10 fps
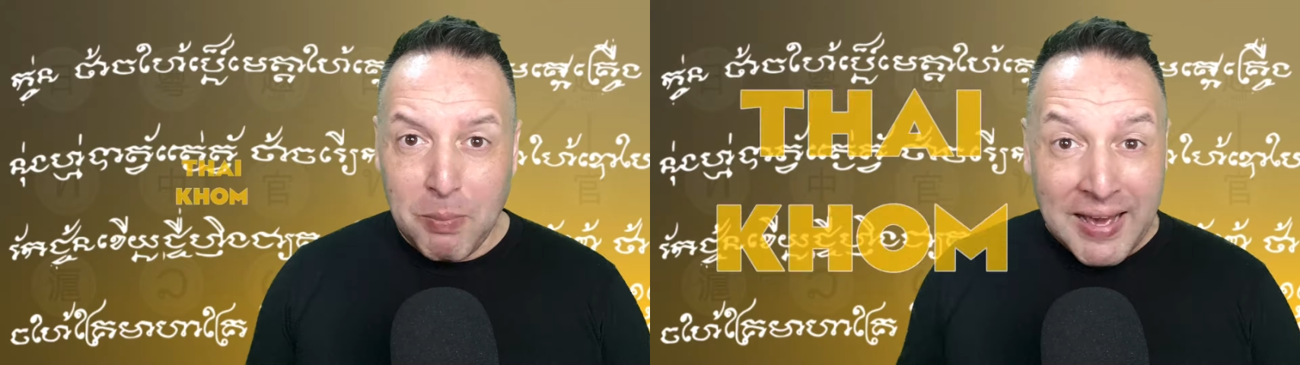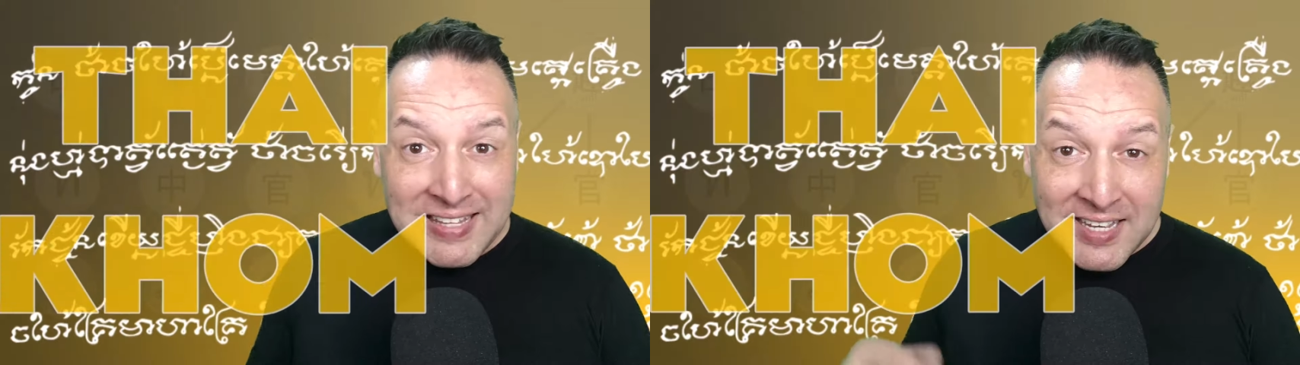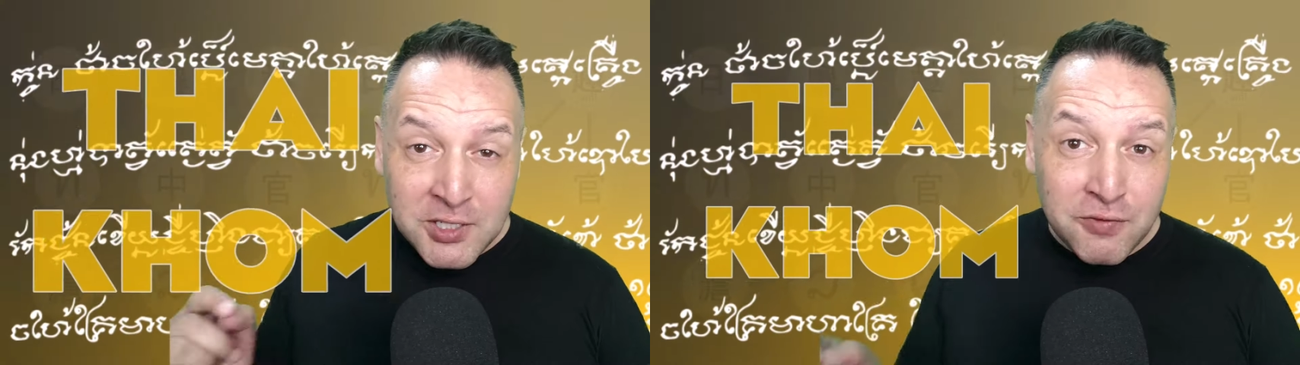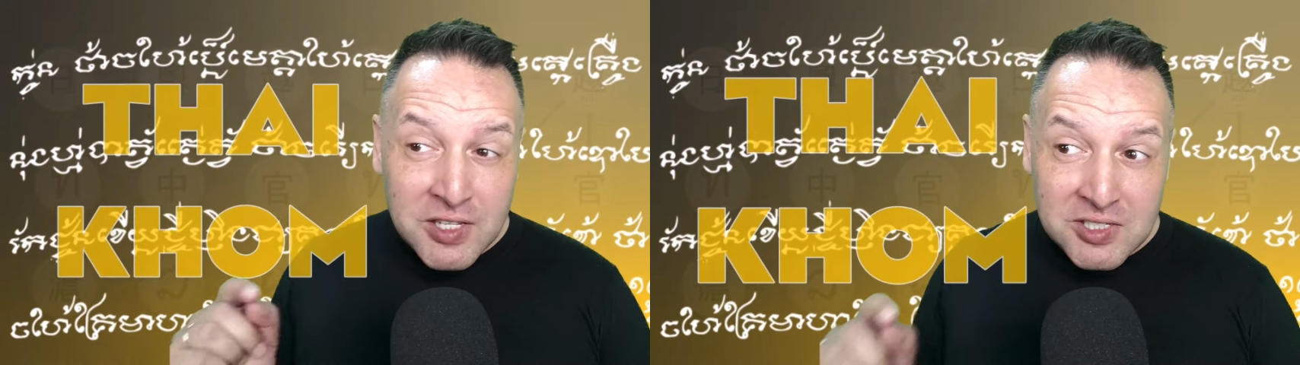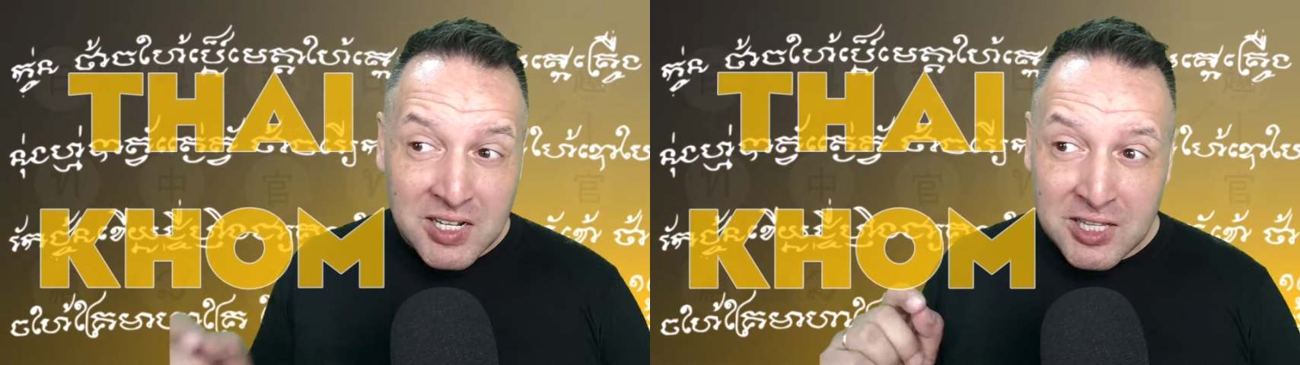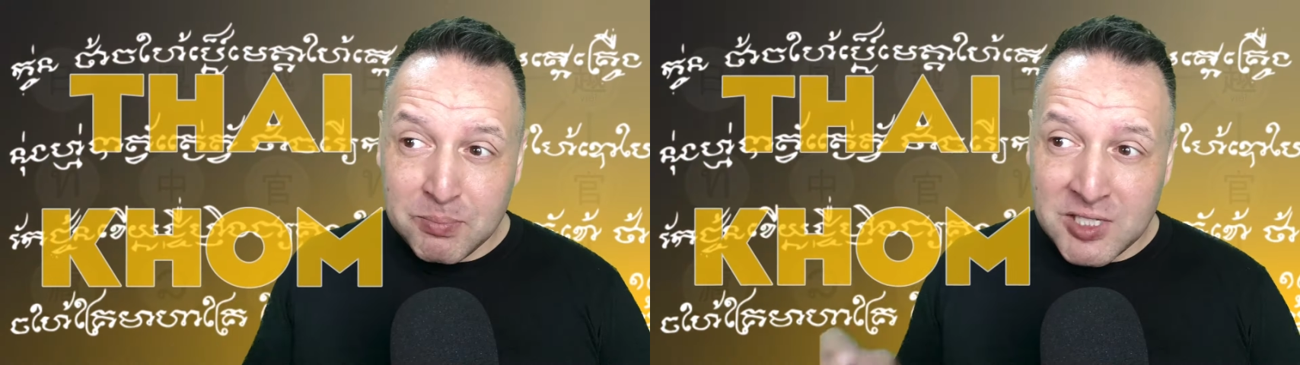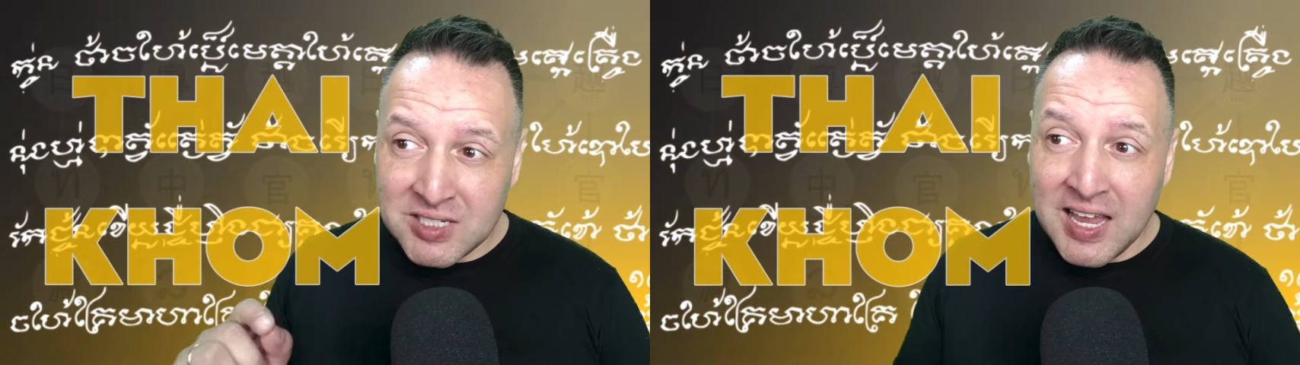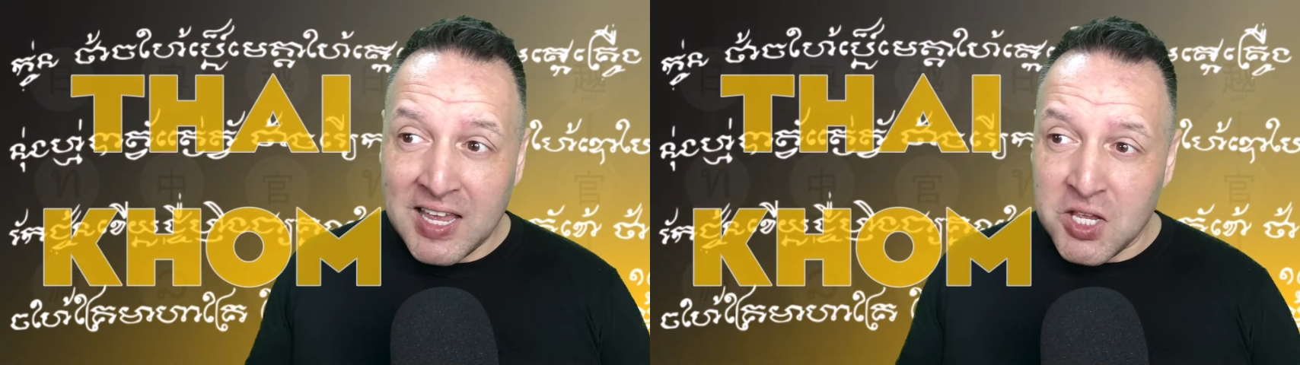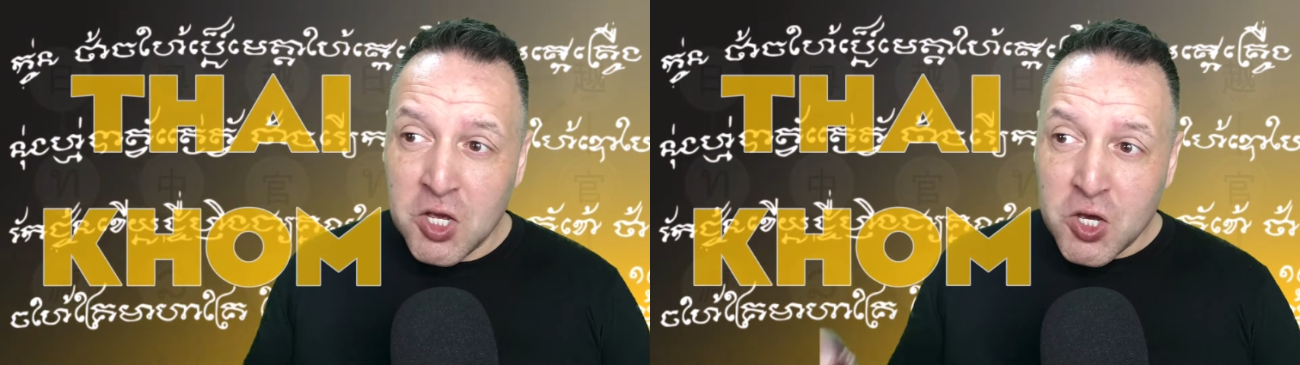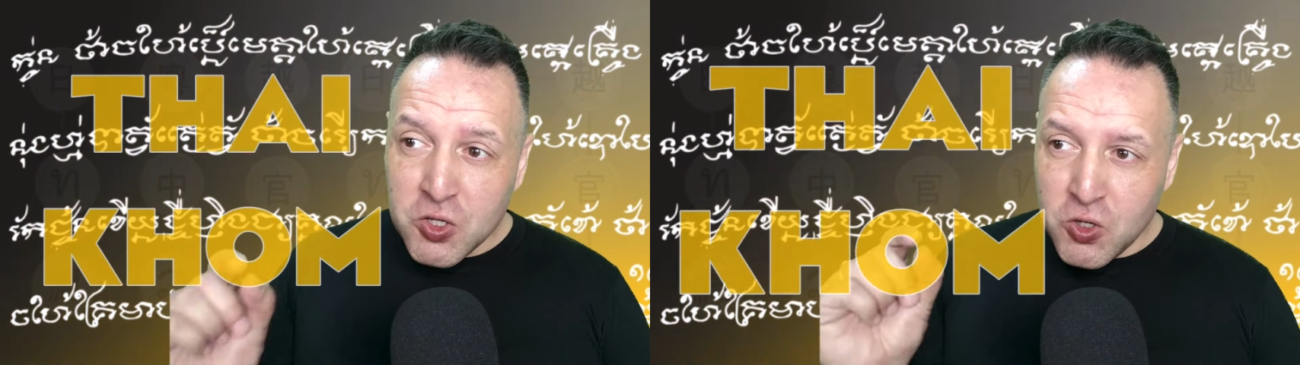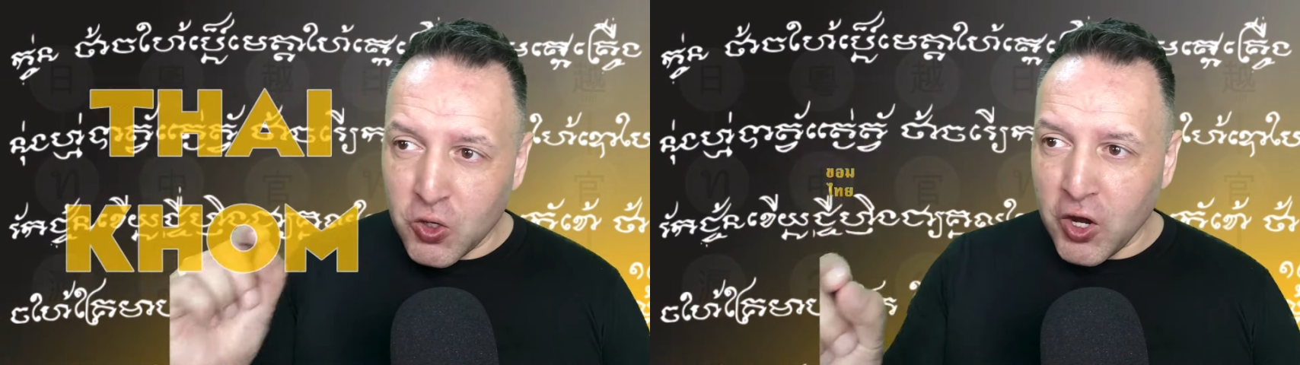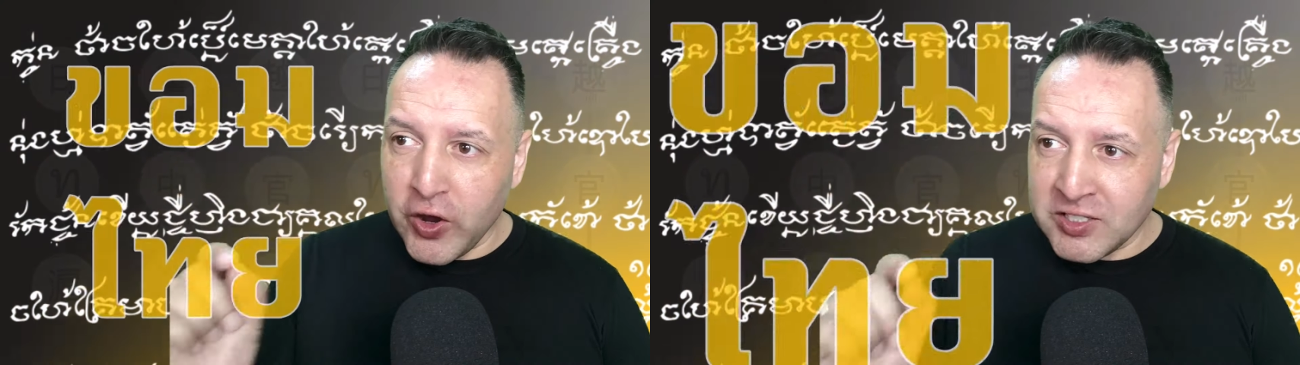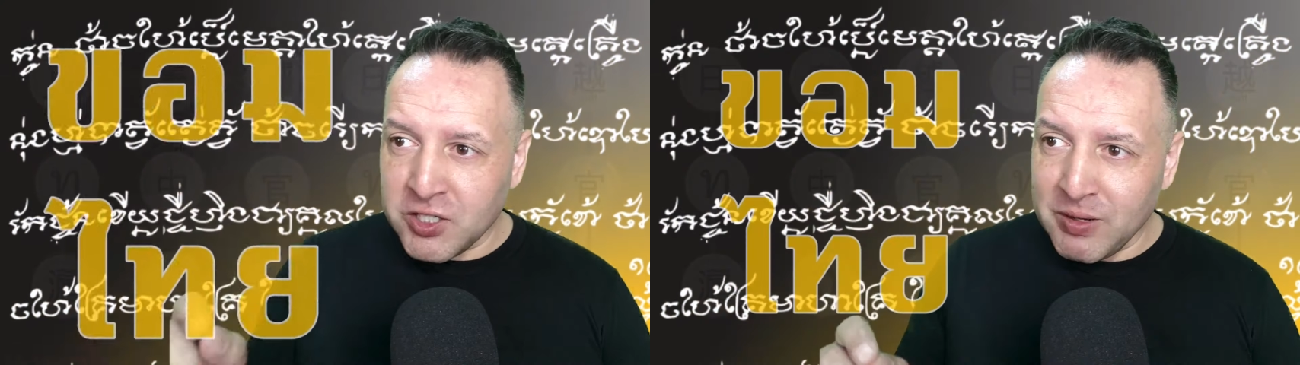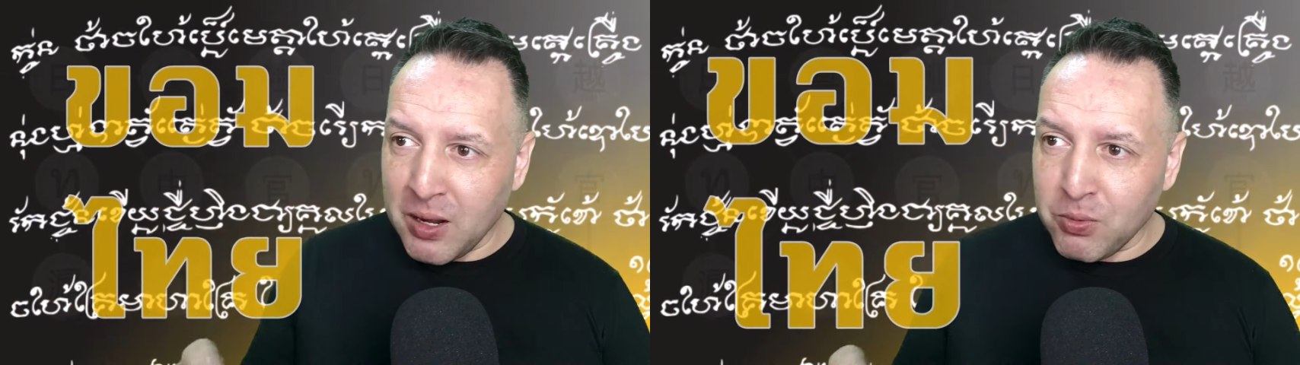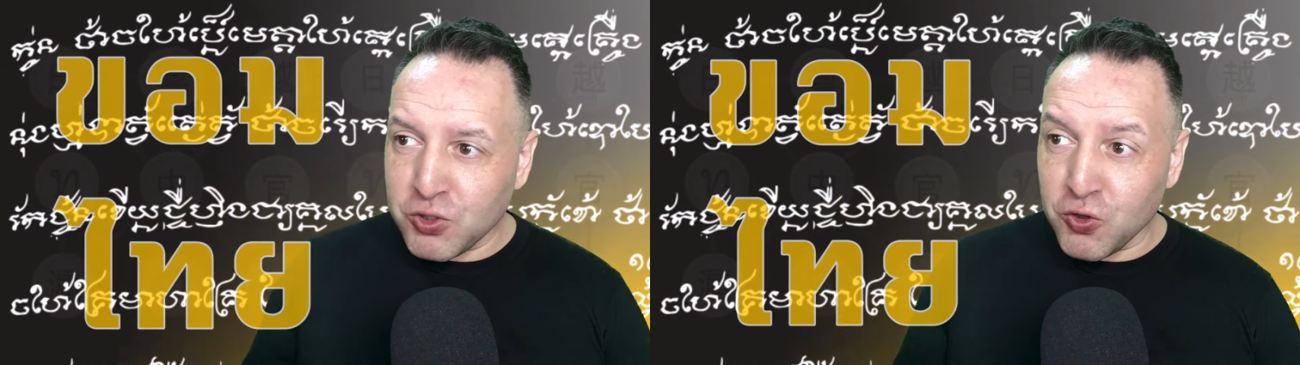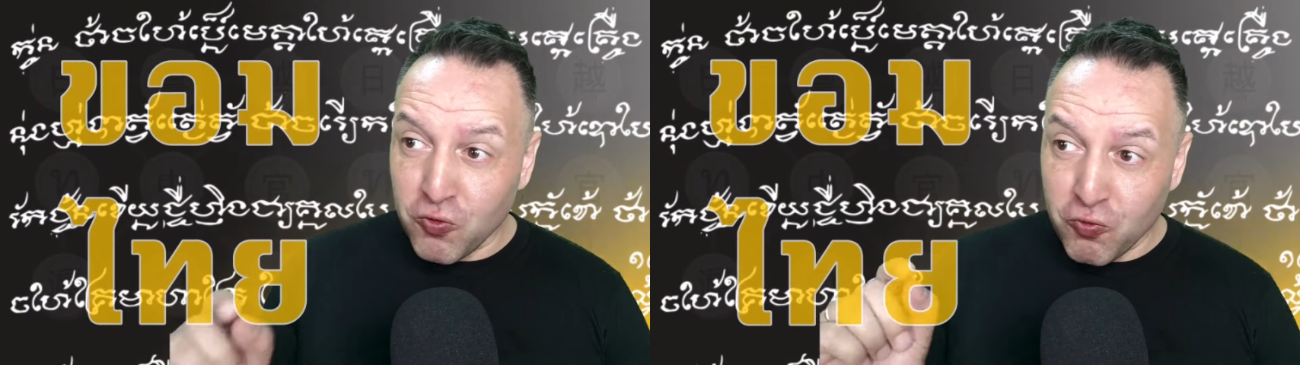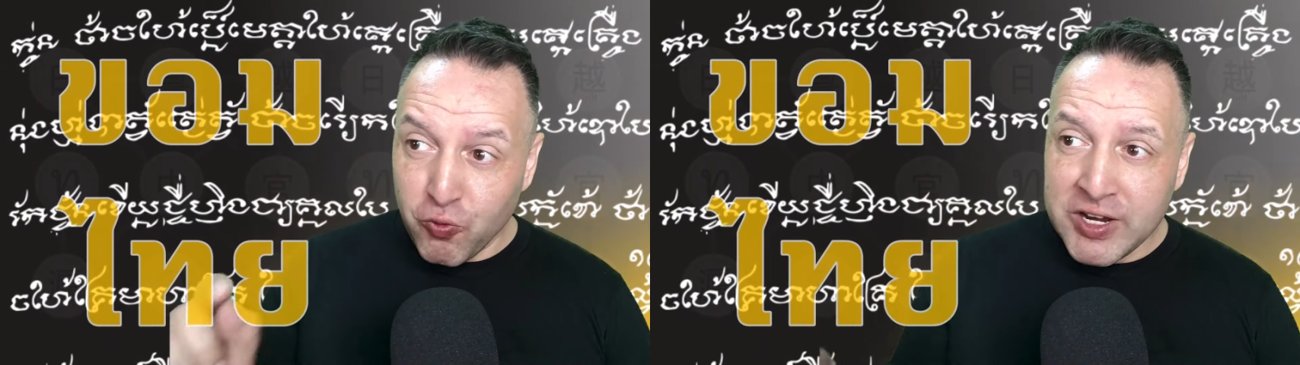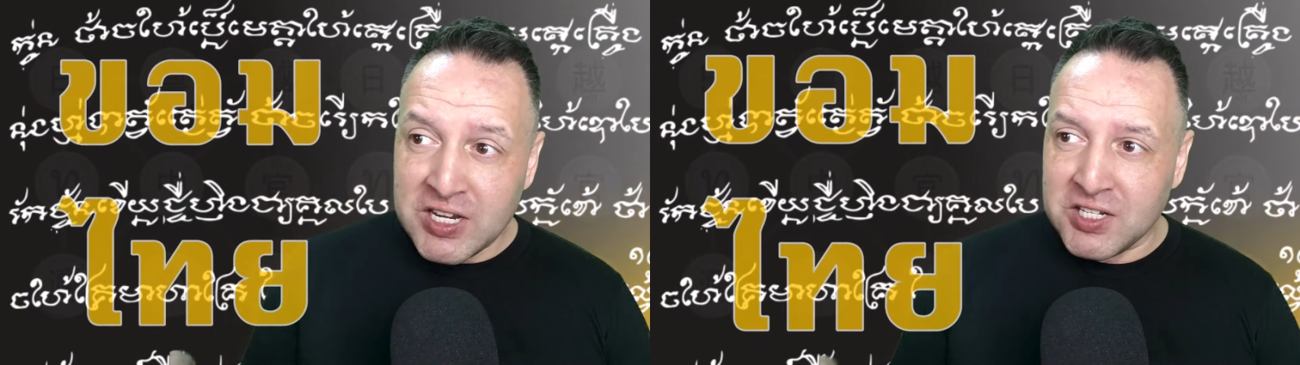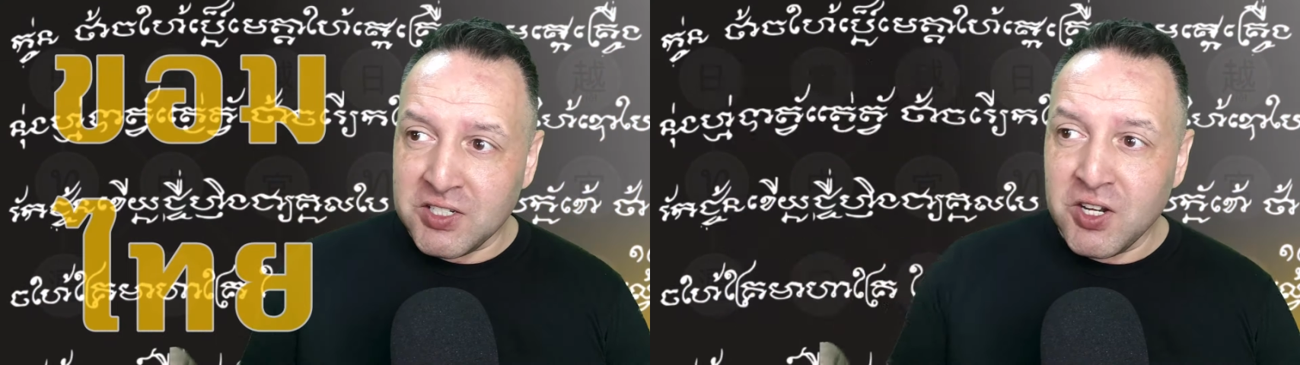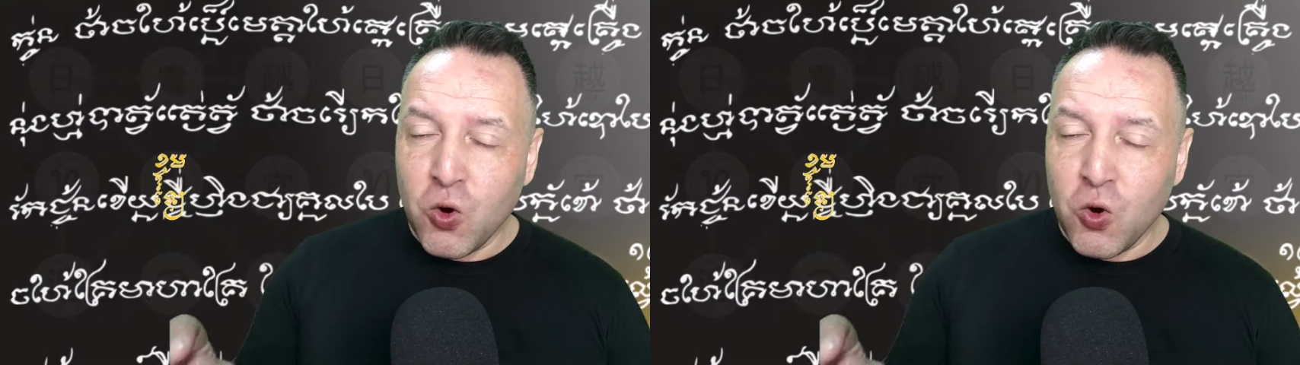By the end of this clip today, you're going to be able to read